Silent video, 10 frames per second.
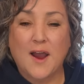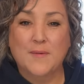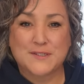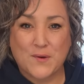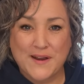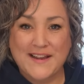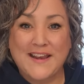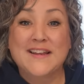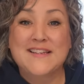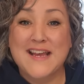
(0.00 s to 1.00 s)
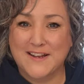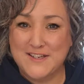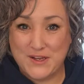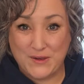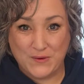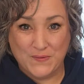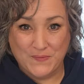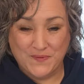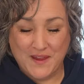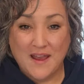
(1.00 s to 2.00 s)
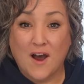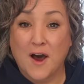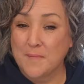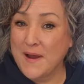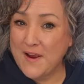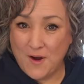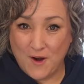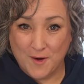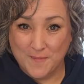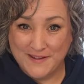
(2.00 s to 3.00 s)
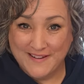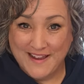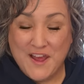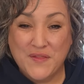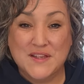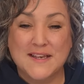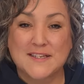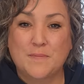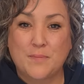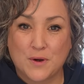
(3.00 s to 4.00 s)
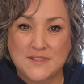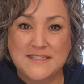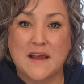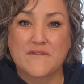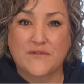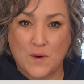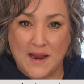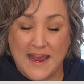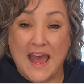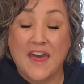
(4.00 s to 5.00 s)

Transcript: I was going to get a tattoo on my arm that says bird set free.